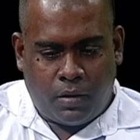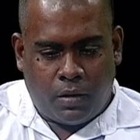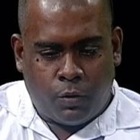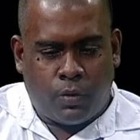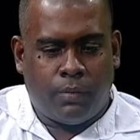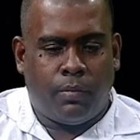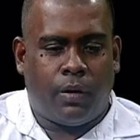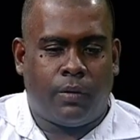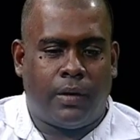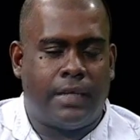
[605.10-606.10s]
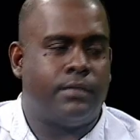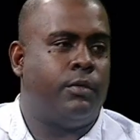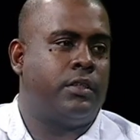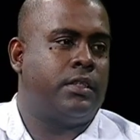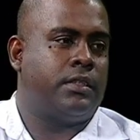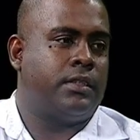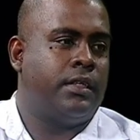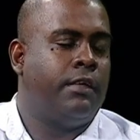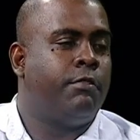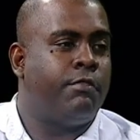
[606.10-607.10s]
you can borrow as much as
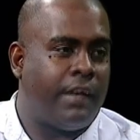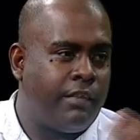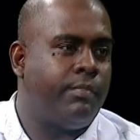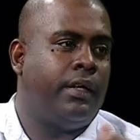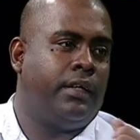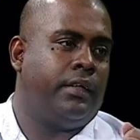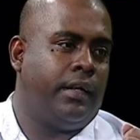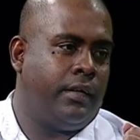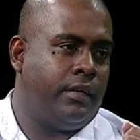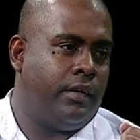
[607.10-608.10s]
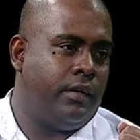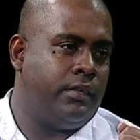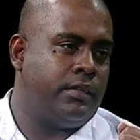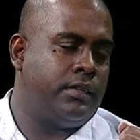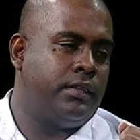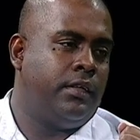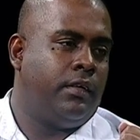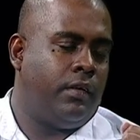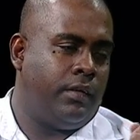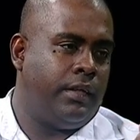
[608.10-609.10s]
5 million Guyana dollars
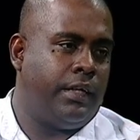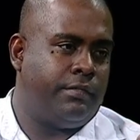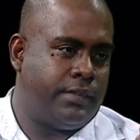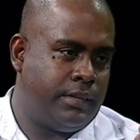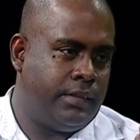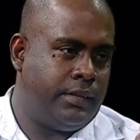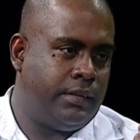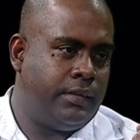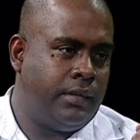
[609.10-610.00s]
under that facility.